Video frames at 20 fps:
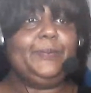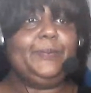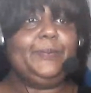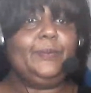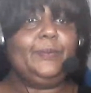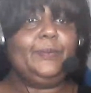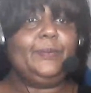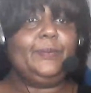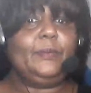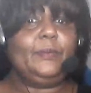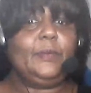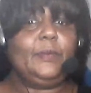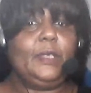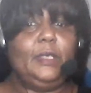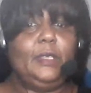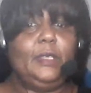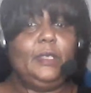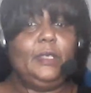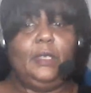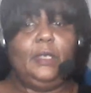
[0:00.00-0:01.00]
And let
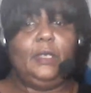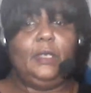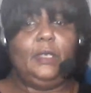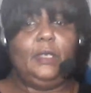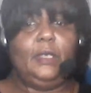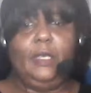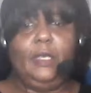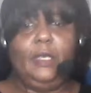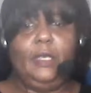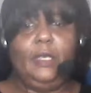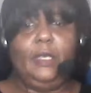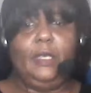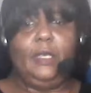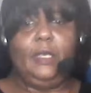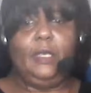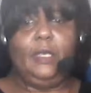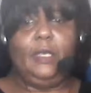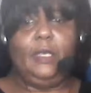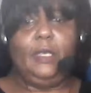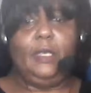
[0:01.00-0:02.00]
me go back to
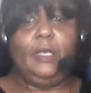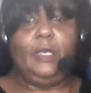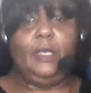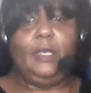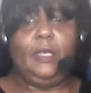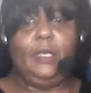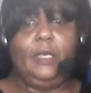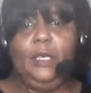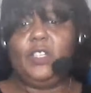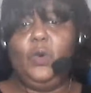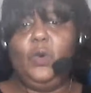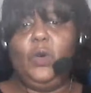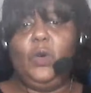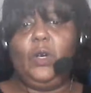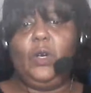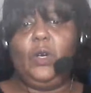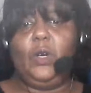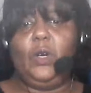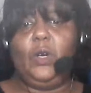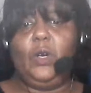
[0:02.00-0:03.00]
make sure
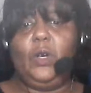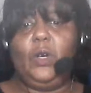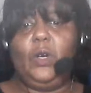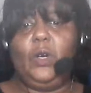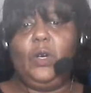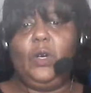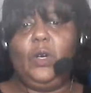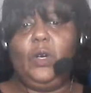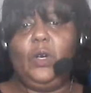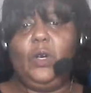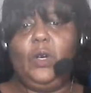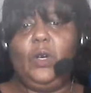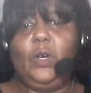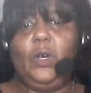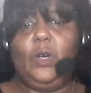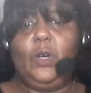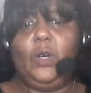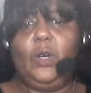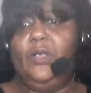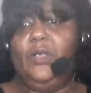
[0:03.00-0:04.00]

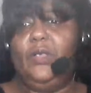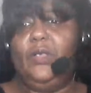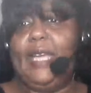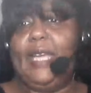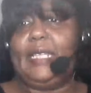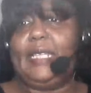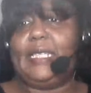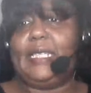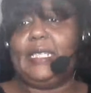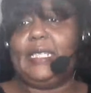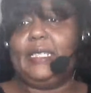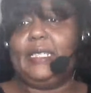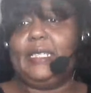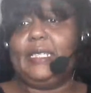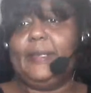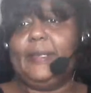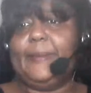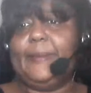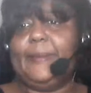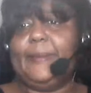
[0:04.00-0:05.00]
that
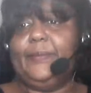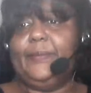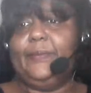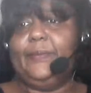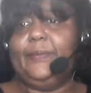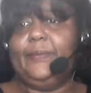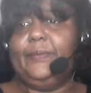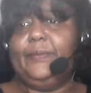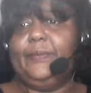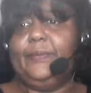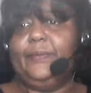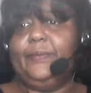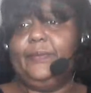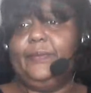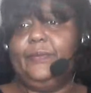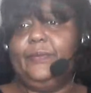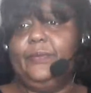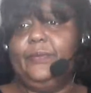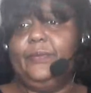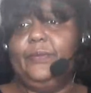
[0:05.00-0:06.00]

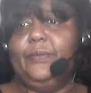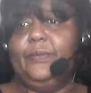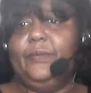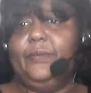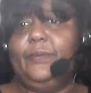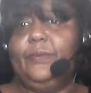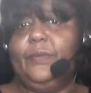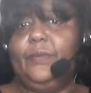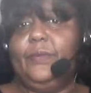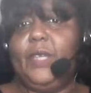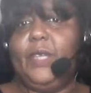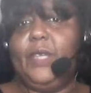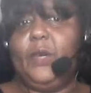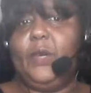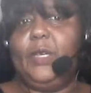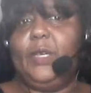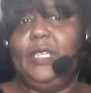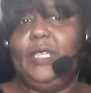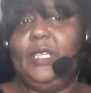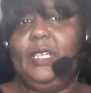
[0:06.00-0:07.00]
there
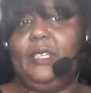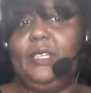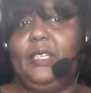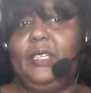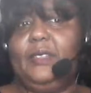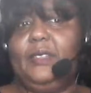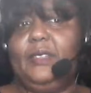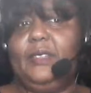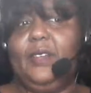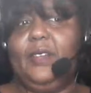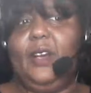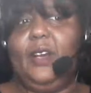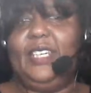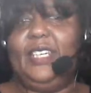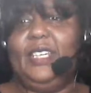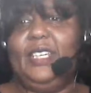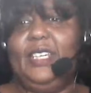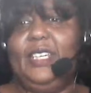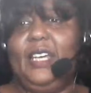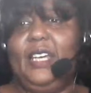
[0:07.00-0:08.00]
aren't any comments or
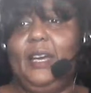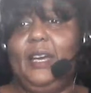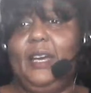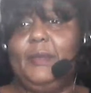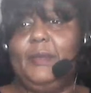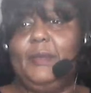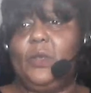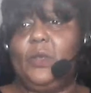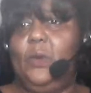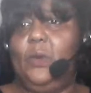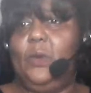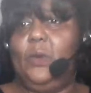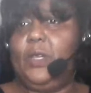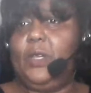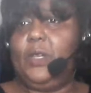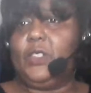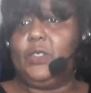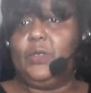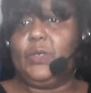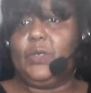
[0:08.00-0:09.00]
questions. All
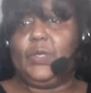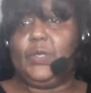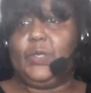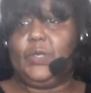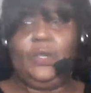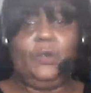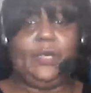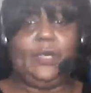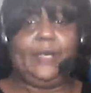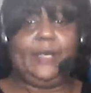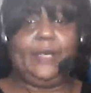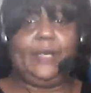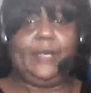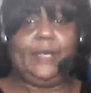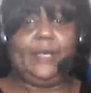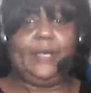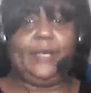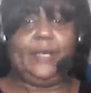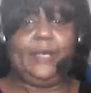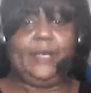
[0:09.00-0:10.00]
right.
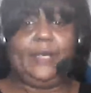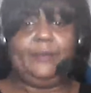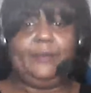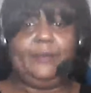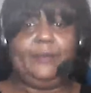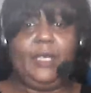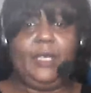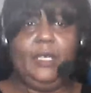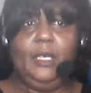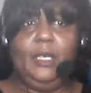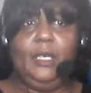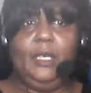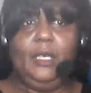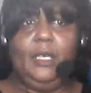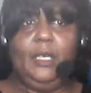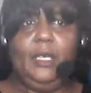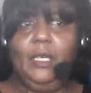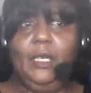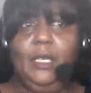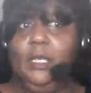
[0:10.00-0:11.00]
Just want to double check to
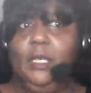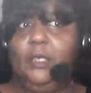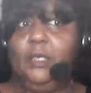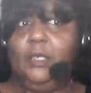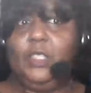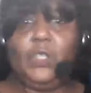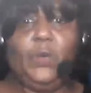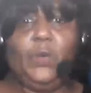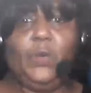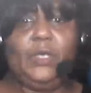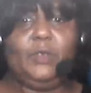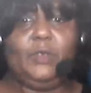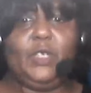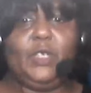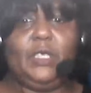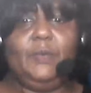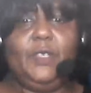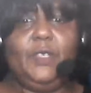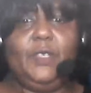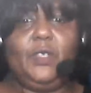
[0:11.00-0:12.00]
be sure.
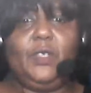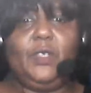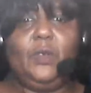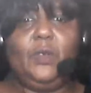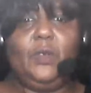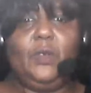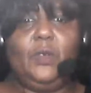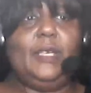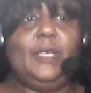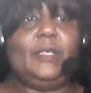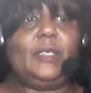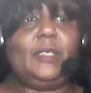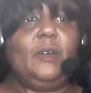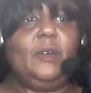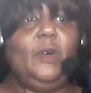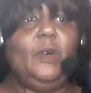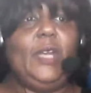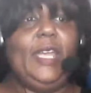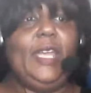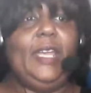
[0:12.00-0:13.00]
Let's go ahead
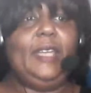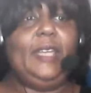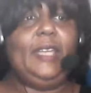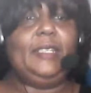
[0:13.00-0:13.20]
and